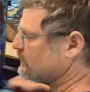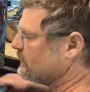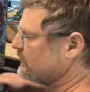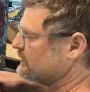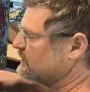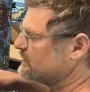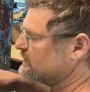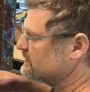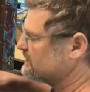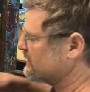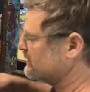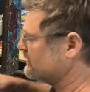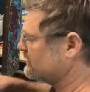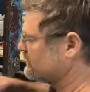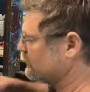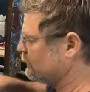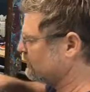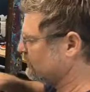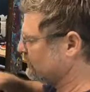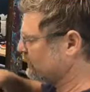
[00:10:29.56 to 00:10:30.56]
I didn't say this
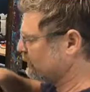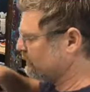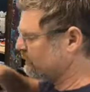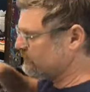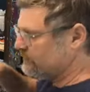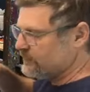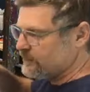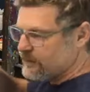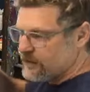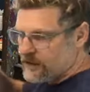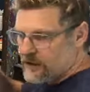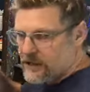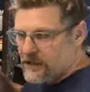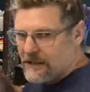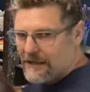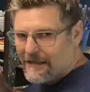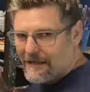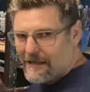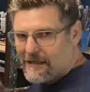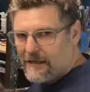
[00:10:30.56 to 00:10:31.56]
earlier, you
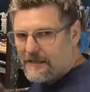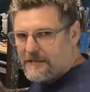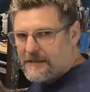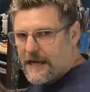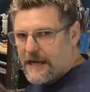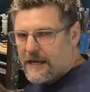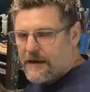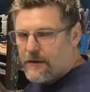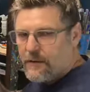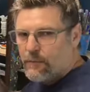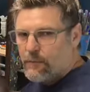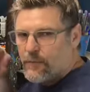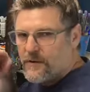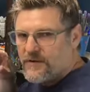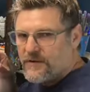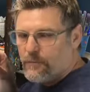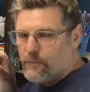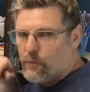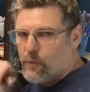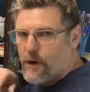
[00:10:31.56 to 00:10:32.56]
need a container with
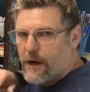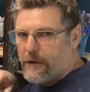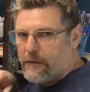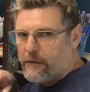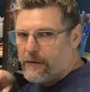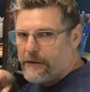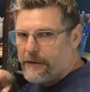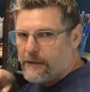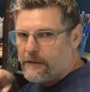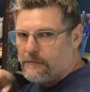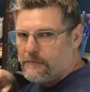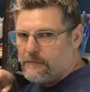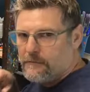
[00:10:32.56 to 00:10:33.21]
some water in it.